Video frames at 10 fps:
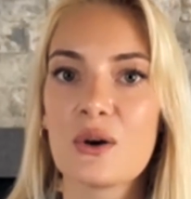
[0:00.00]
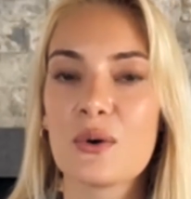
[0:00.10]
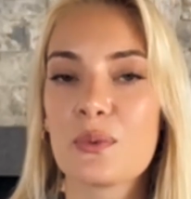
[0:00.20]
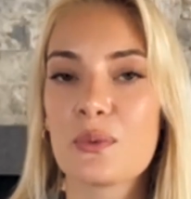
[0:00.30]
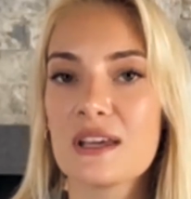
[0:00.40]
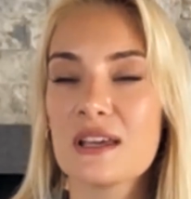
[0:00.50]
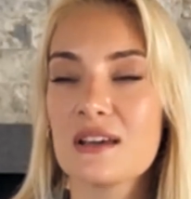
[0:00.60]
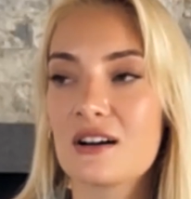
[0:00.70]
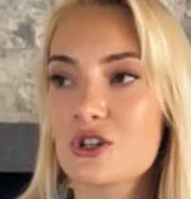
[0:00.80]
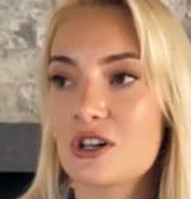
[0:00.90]
We
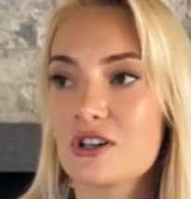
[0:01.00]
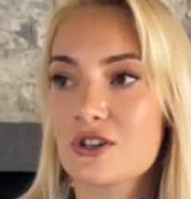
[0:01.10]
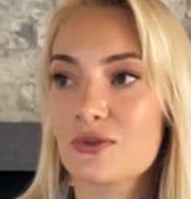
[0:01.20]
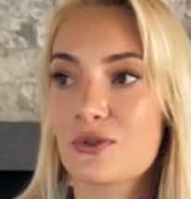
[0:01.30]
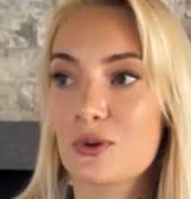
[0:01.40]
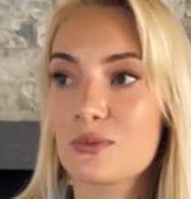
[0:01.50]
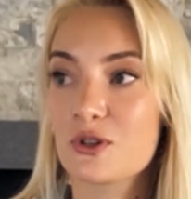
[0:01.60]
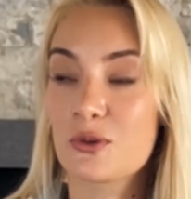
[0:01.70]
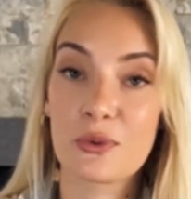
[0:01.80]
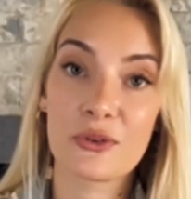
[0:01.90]
are charging from
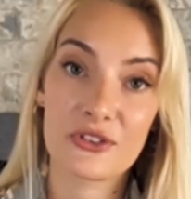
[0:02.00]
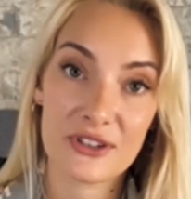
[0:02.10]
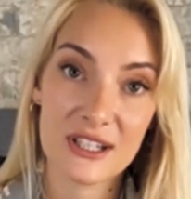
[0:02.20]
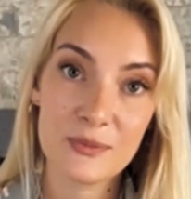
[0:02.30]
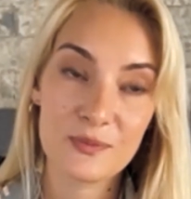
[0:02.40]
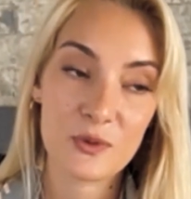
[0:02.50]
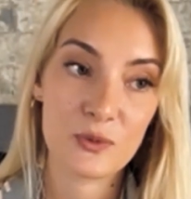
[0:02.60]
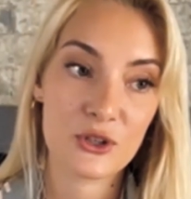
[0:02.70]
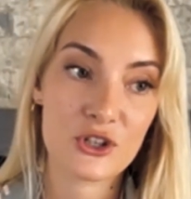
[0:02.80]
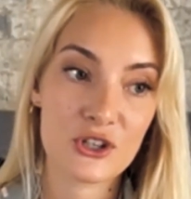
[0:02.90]
0.3,
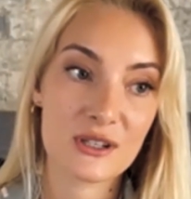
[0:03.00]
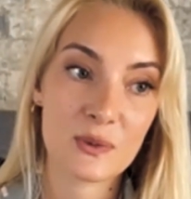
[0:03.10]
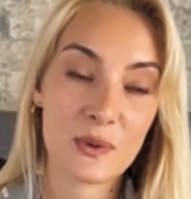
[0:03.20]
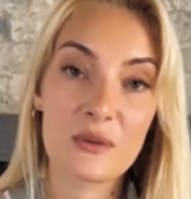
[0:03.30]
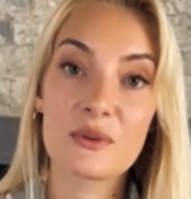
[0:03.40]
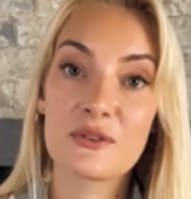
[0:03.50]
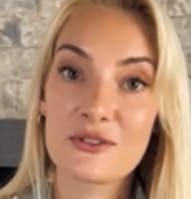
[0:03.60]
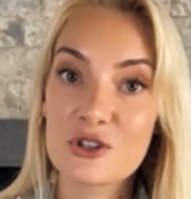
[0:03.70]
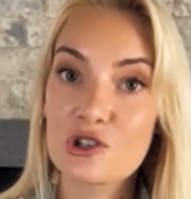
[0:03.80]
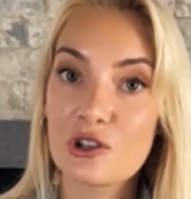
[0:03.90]
which is quite
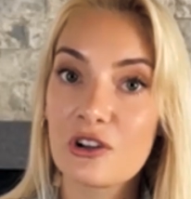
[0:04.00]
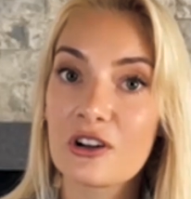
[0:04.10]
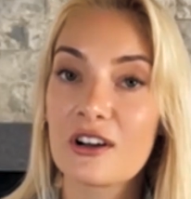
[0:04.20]
beneficial.